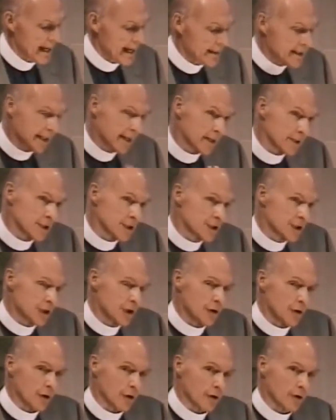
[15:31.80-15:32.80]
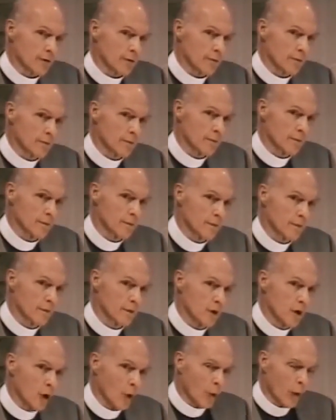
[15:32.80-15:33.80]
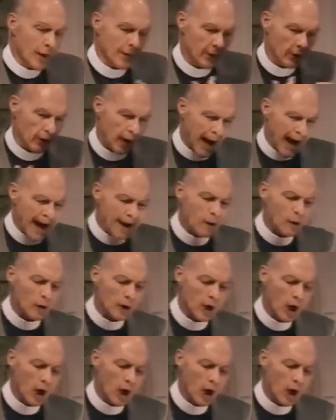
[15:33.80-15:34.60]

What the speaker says: and to consider whether our